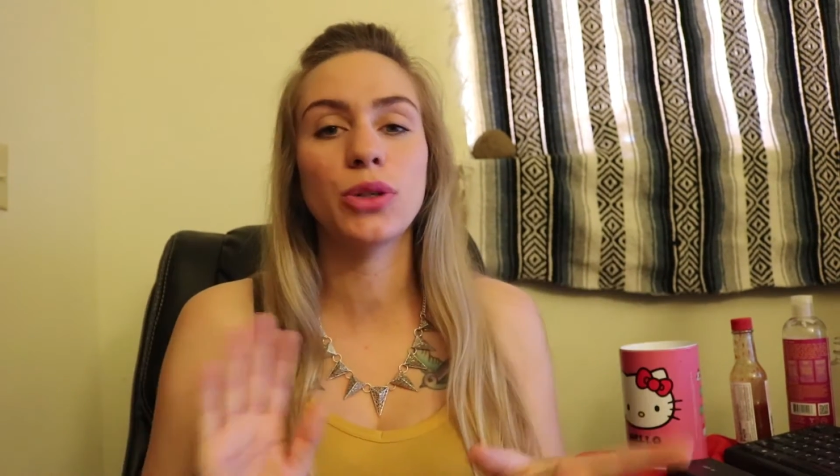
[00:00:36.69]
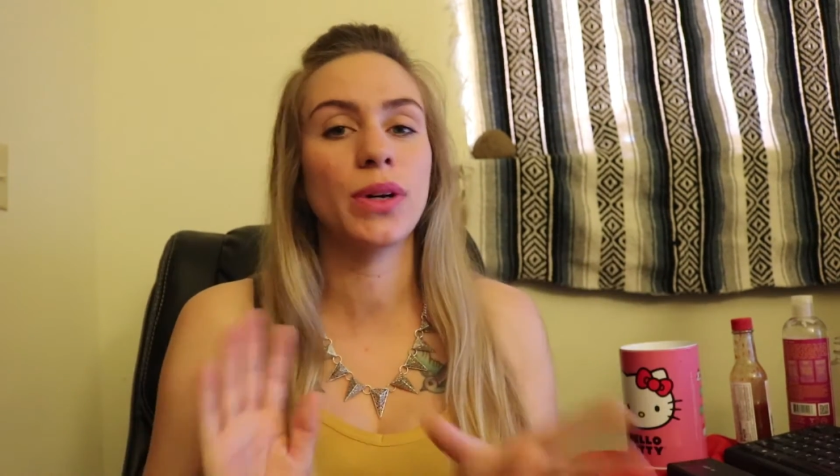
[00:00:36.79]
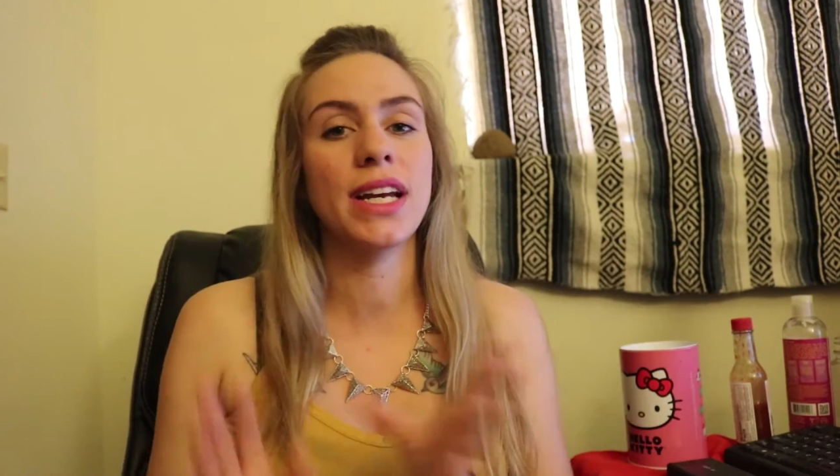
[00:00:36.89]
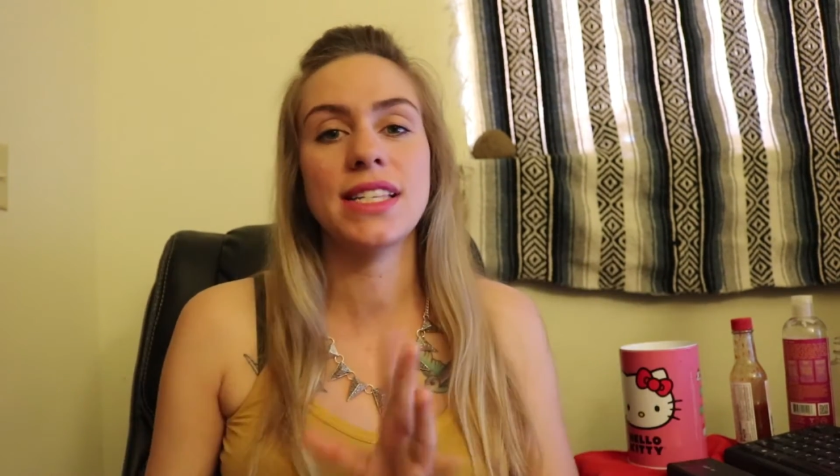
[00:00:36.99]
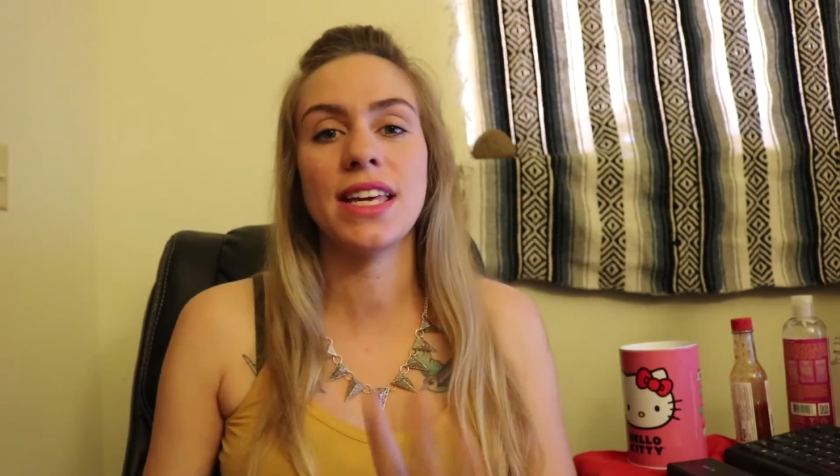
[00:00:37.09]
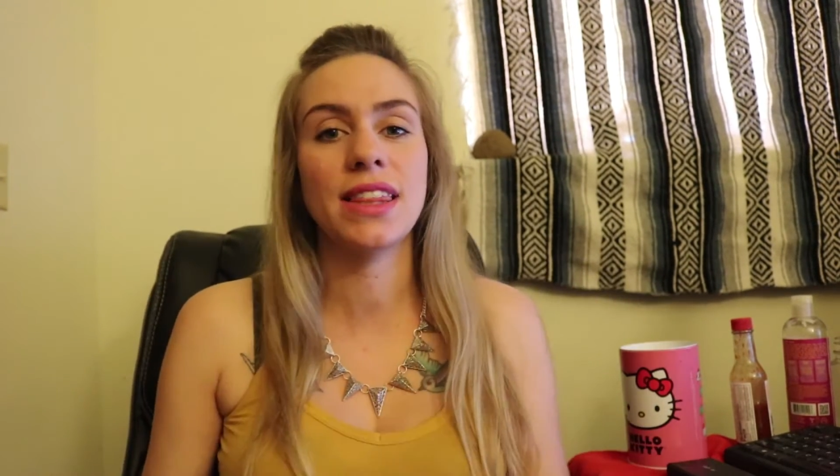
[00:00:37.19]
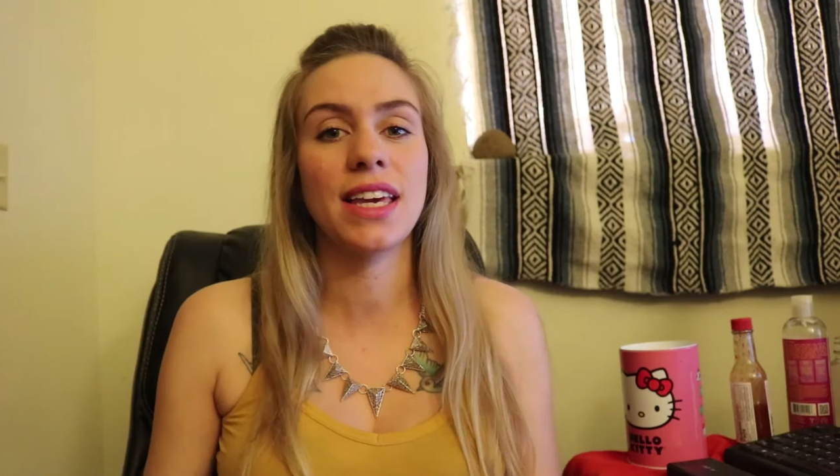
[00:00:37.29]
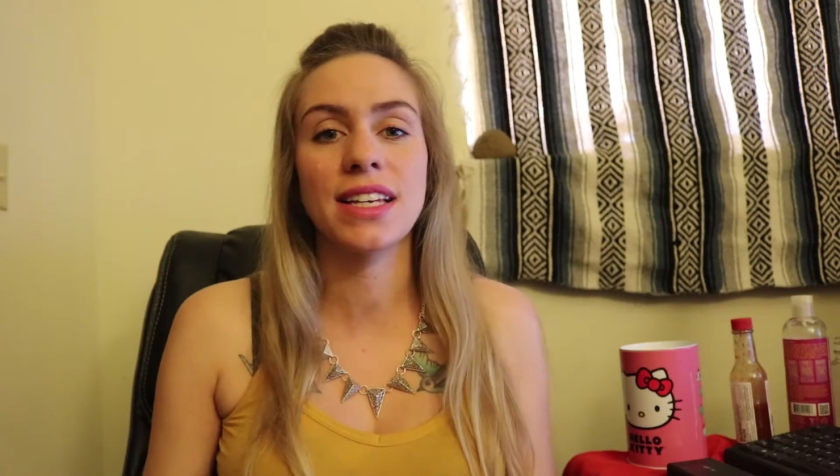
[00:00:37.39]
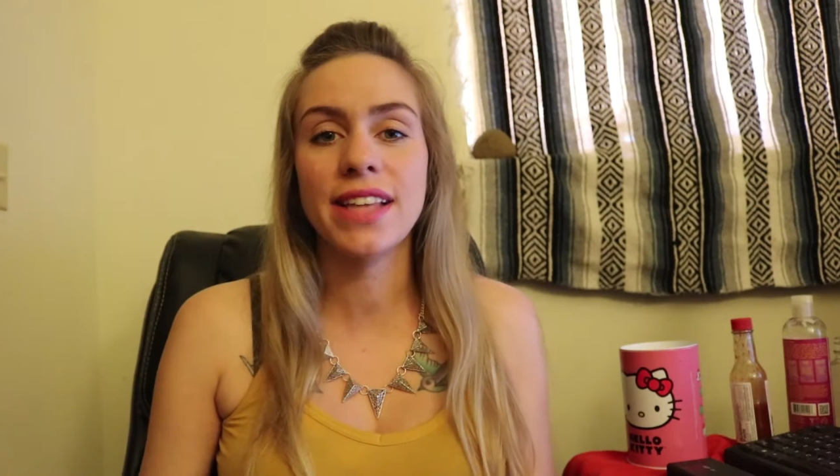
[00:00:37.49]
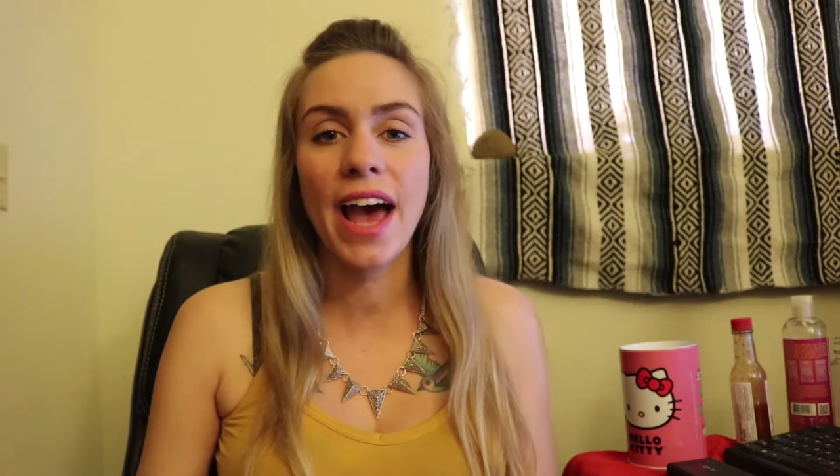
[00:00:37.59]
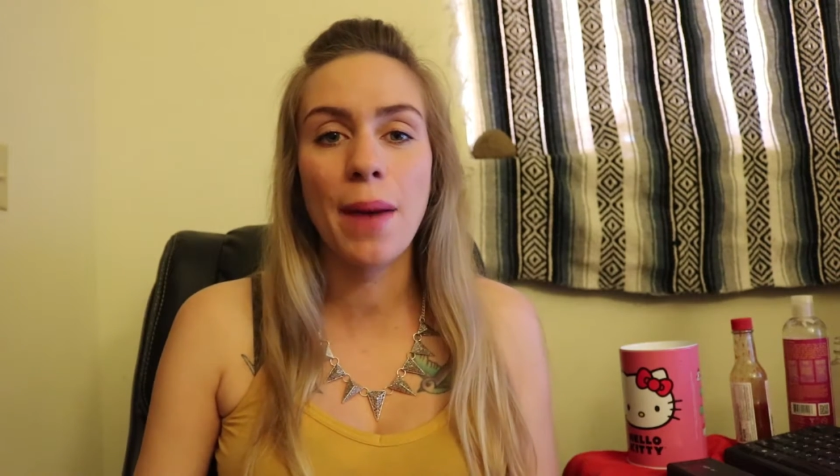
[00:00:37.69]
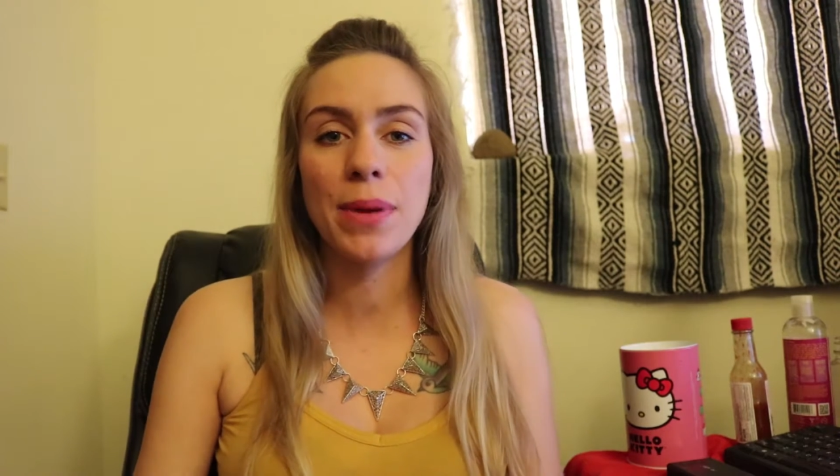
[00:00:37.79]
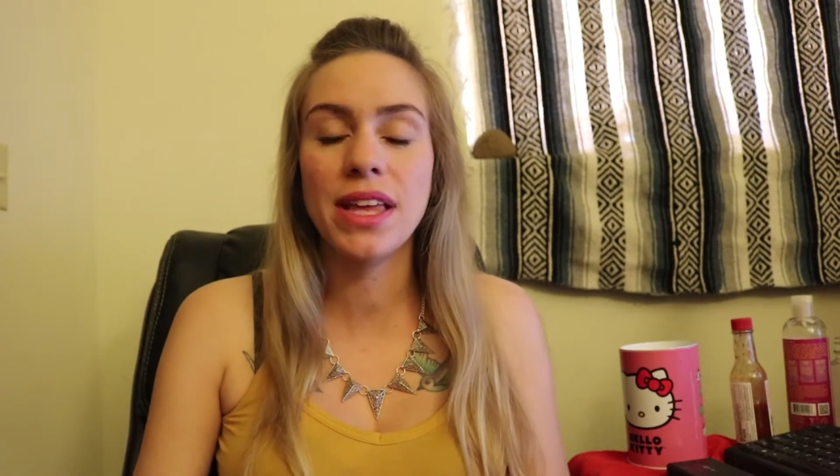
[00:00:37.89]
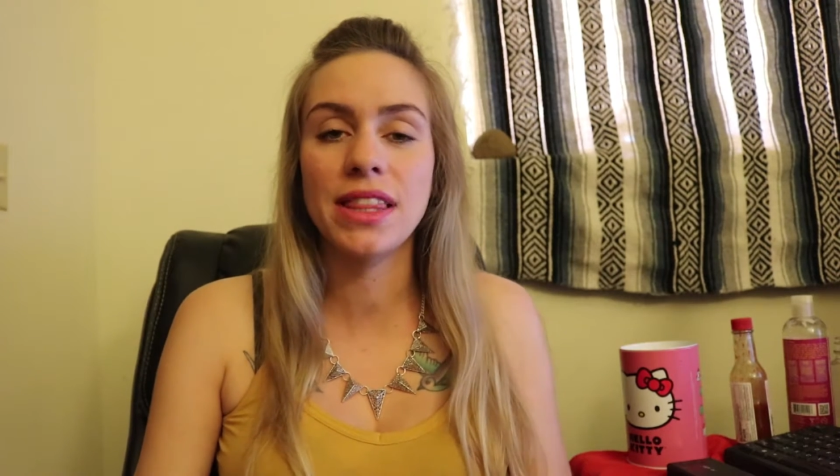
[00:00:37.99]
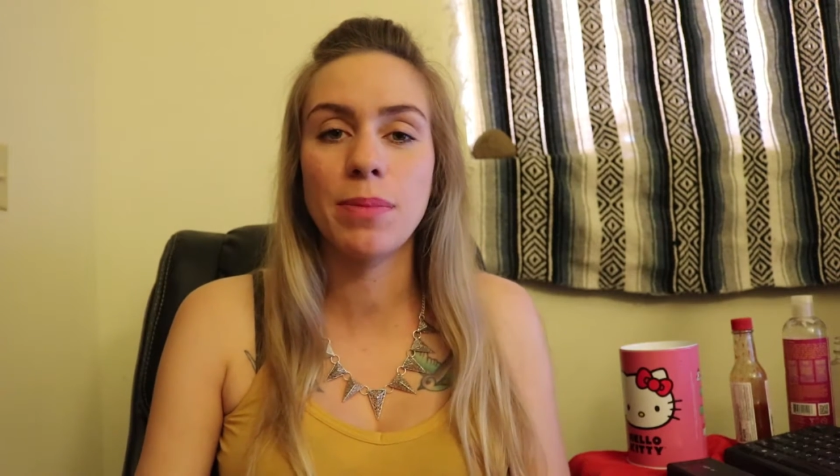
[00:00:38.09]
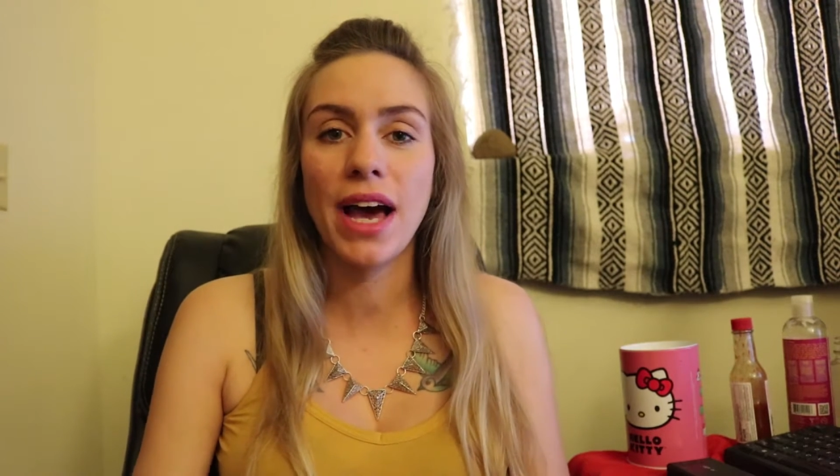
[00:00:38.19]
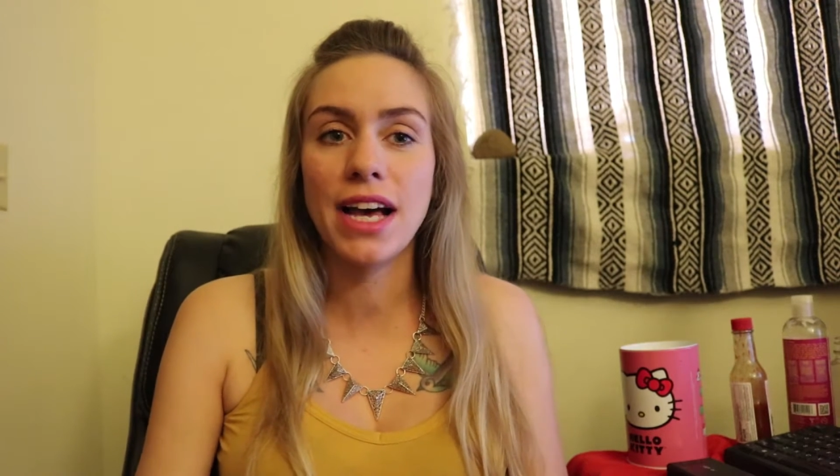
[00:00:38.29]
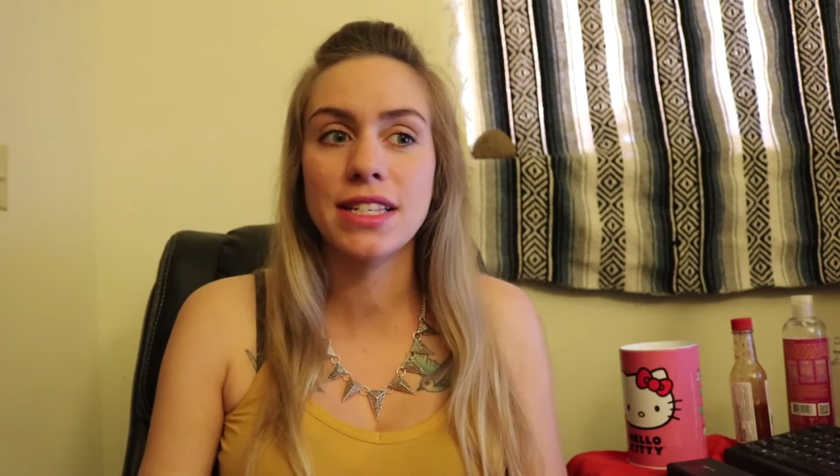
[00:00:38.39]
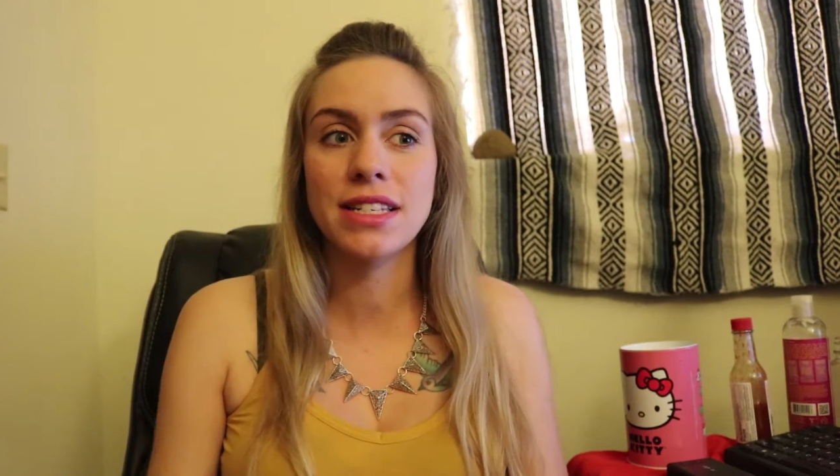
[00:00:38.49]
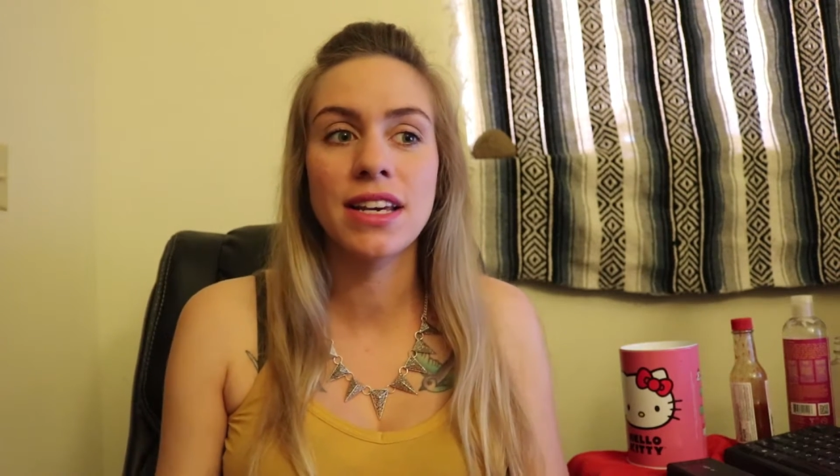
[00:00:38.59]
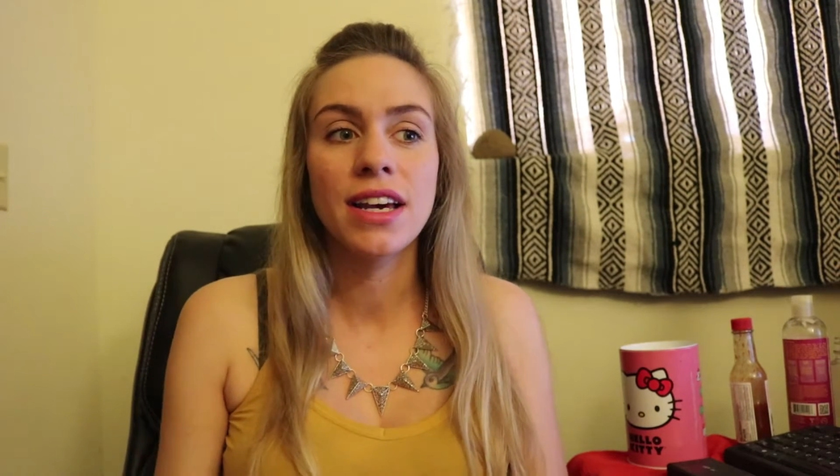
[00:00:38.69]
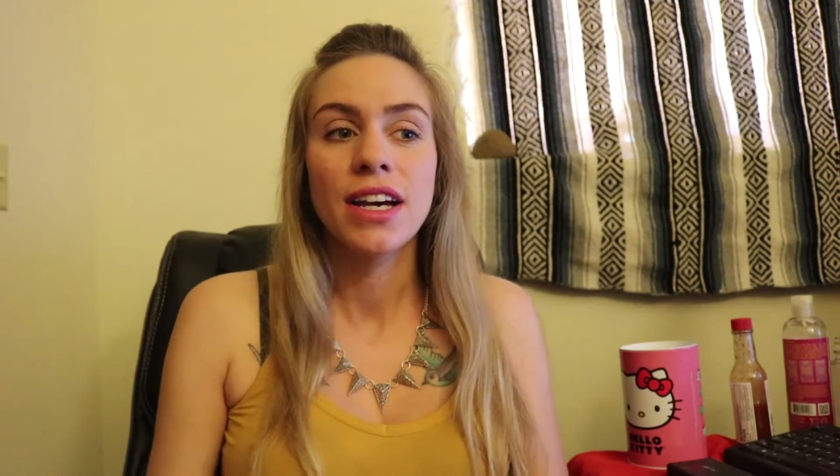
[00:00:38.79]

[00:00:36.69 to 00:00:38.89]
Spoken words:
crazy things happen the past